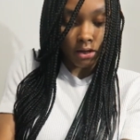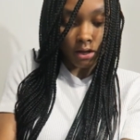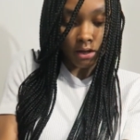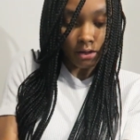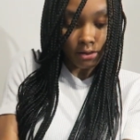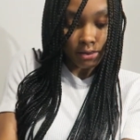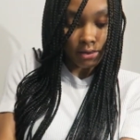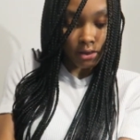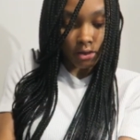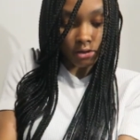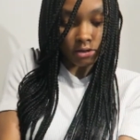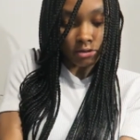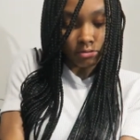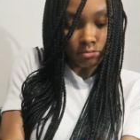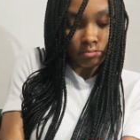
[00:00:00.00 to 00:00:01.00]

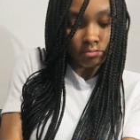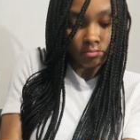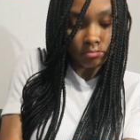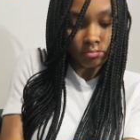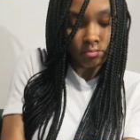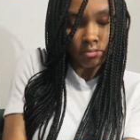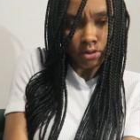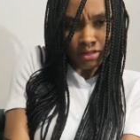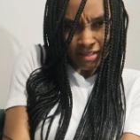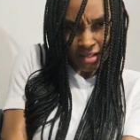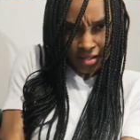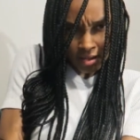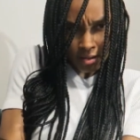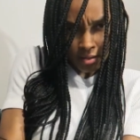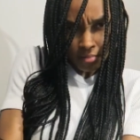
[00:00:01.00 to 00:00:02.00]
Also,
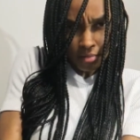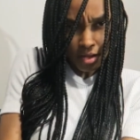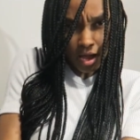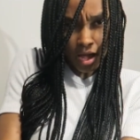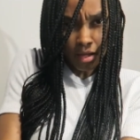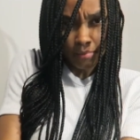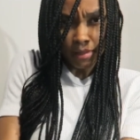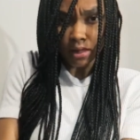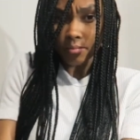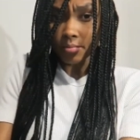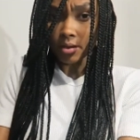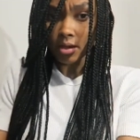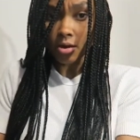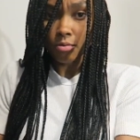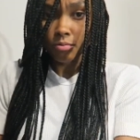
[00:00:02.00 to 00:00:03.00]
comment
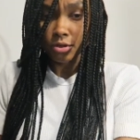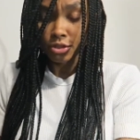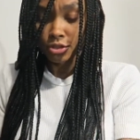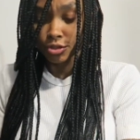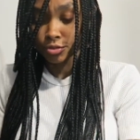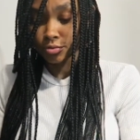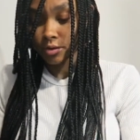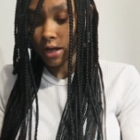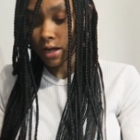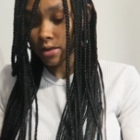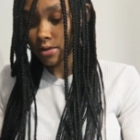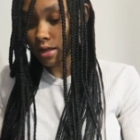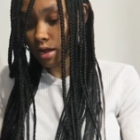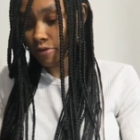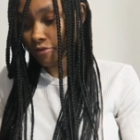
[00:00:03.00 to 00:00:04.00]
below what you
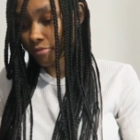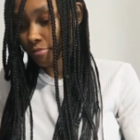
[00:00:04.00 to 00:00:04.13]
guys got